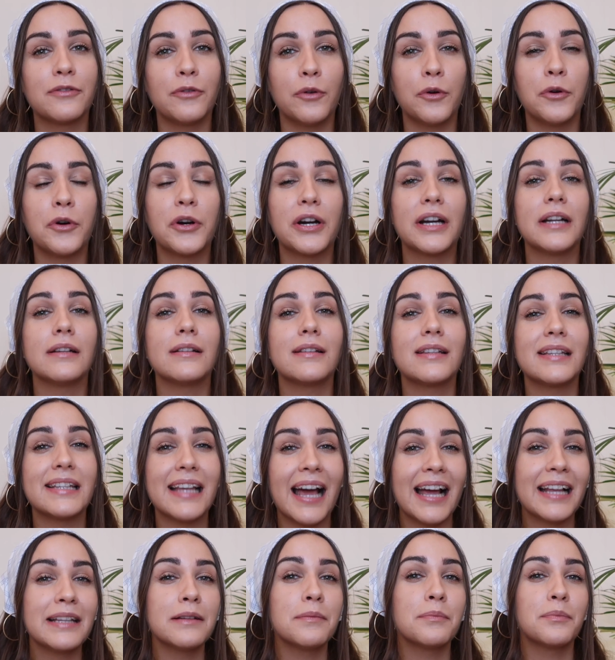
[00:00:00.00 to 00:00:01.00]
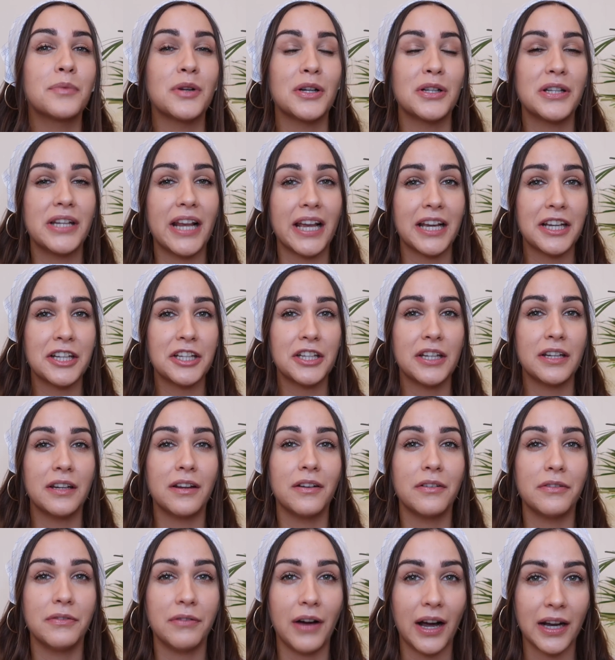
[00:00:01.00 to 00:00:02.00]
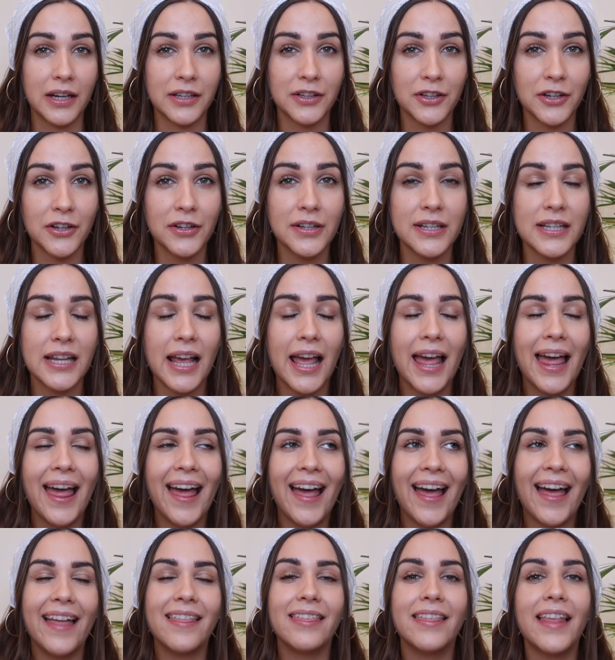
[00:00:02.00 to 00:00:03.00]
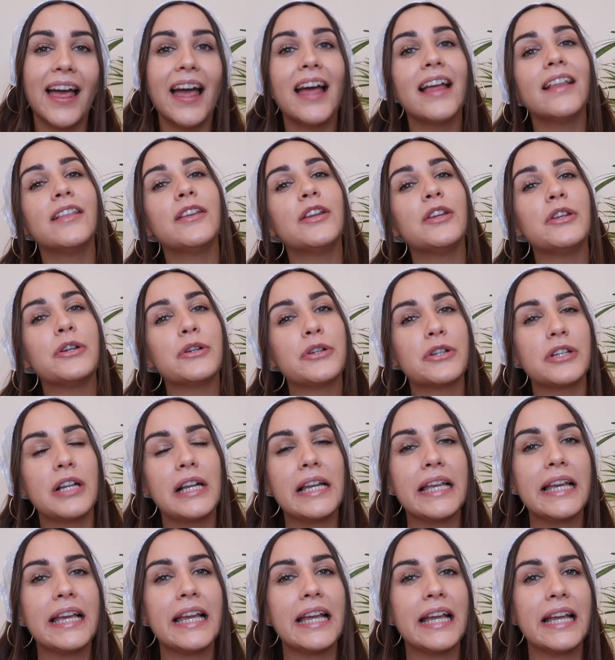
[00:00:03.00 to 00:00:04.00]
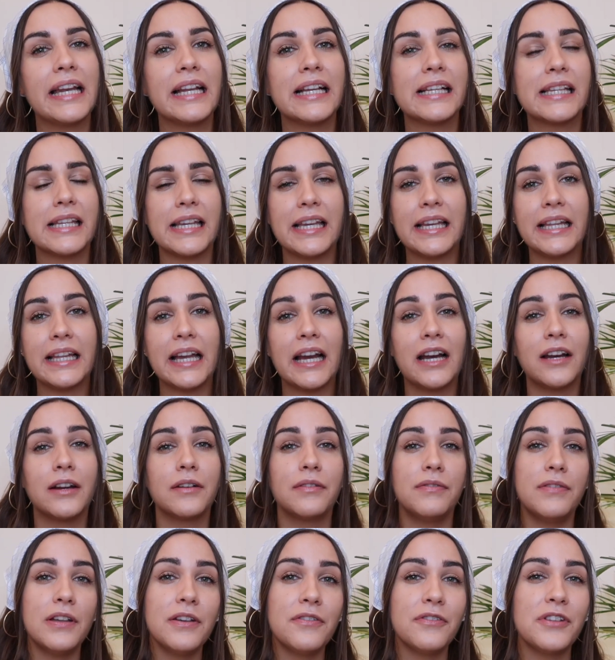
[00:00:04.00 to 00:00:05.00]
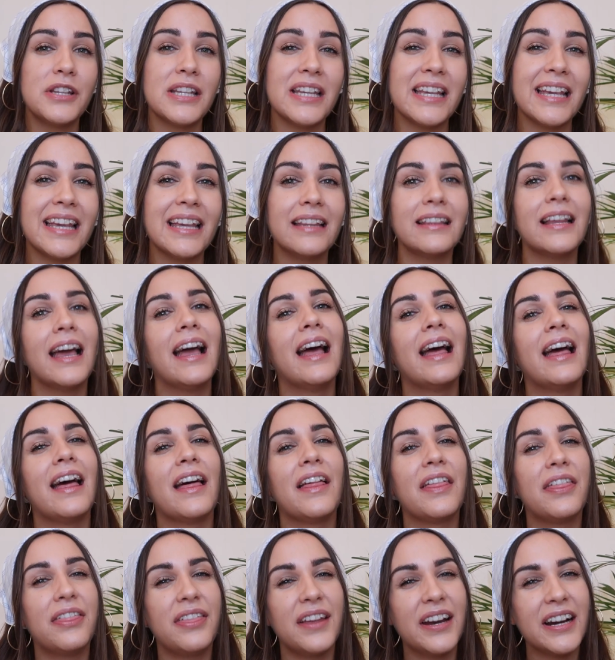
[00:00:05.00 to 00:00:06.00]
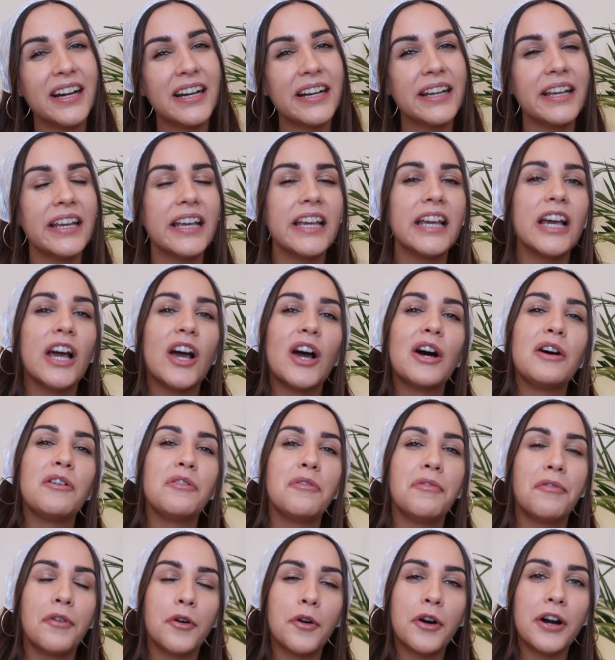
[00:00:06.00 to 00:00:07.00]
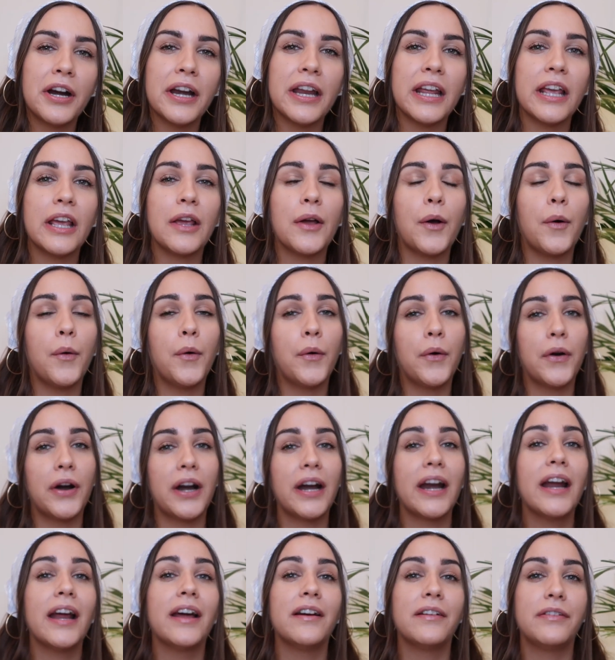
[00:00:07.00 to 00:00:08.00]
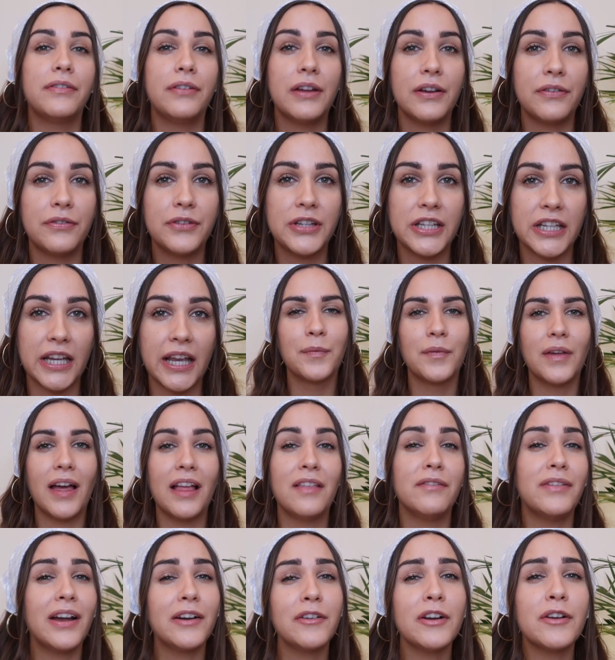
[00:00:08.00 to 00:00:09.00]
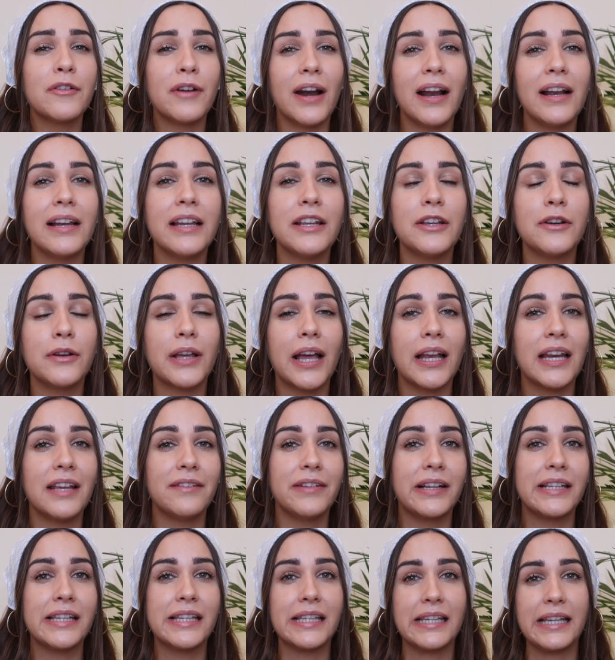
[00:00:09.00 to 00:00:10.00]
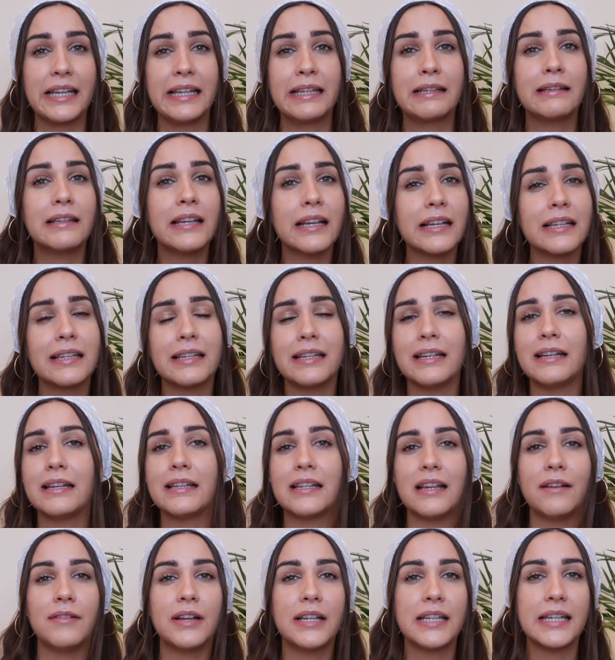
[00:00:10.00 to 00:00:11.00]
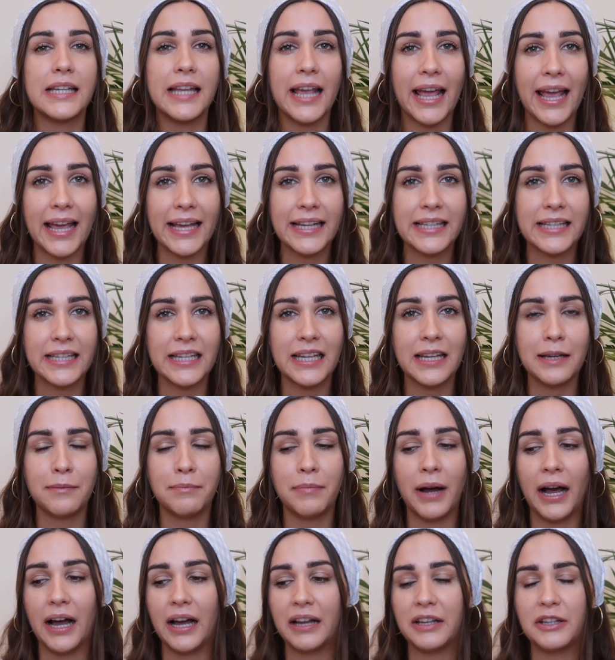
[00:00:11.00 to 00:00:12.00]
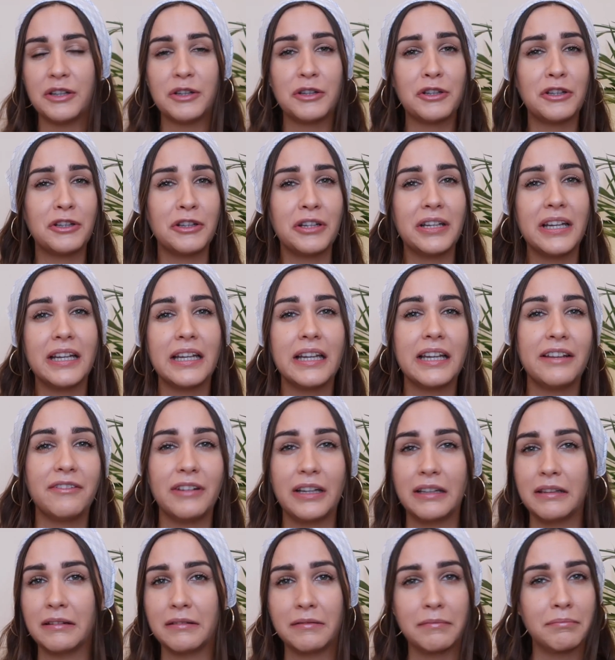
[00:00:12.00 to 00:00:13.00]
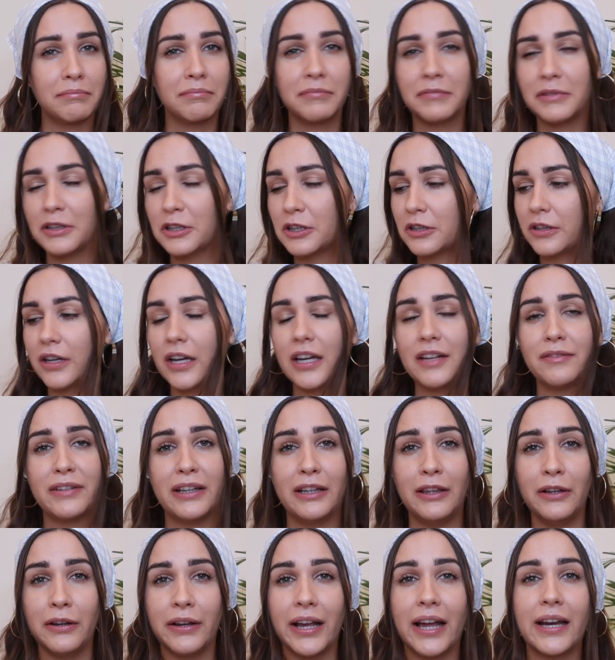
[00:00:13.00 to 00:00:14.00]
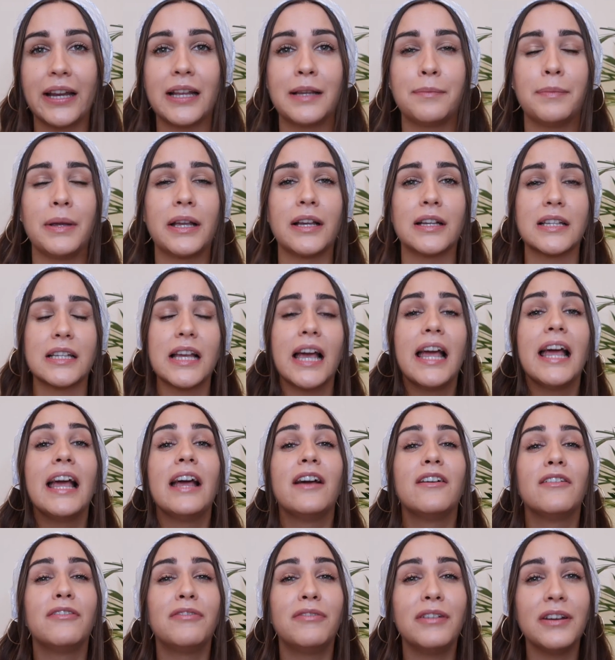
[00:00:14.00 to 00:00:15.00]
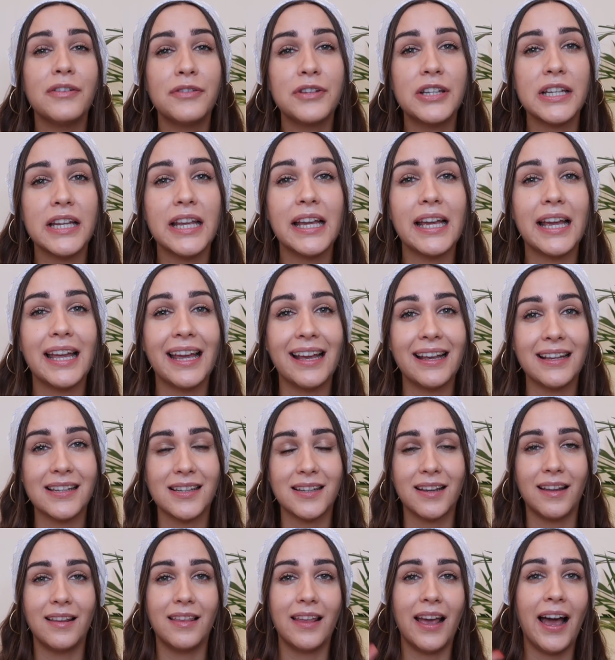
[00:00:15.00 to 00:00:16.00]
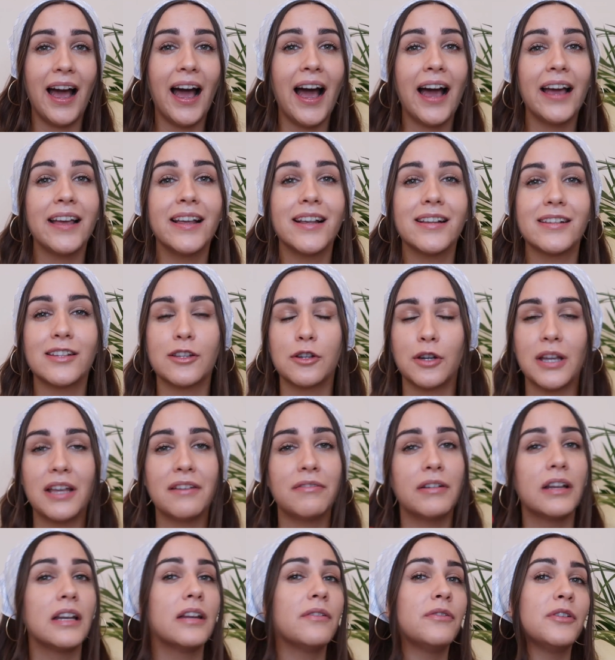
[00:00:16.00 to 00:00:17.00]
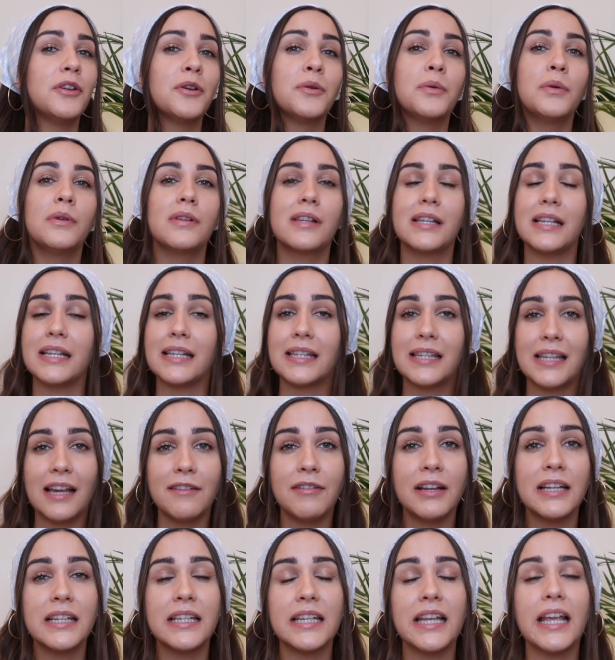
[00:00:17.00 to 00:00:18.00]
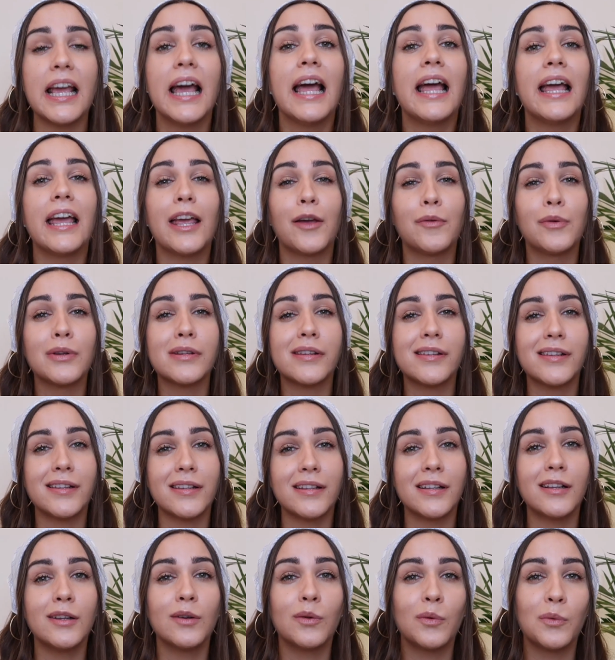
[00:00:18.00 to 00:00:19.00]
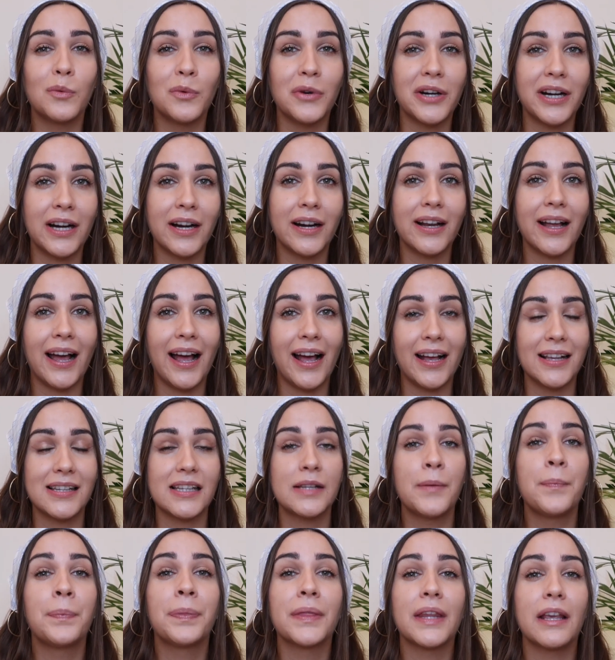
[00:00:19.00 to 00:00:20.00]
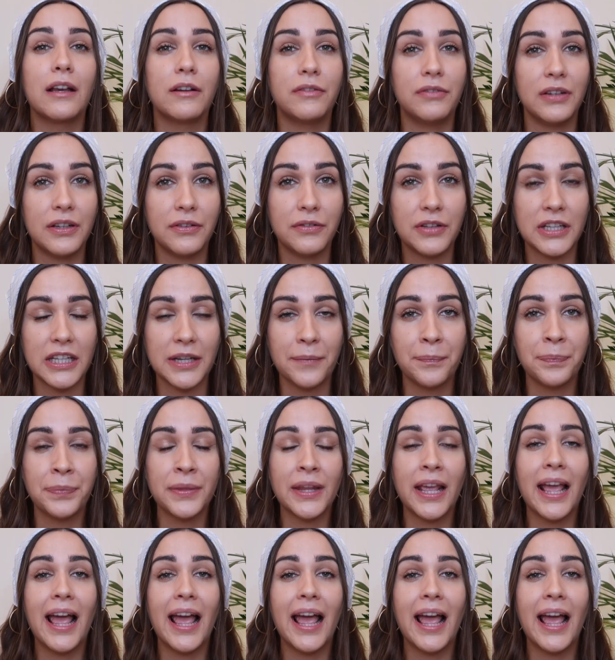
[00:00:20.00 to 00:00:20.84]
for sun protection factors, and then usually it is either 15, 30, 40 or 50, and very rarely you can even see 60, 70, 80, but you shouldn't even look at it because 50 is the highest. So even if you will see 70, it will still work as 50.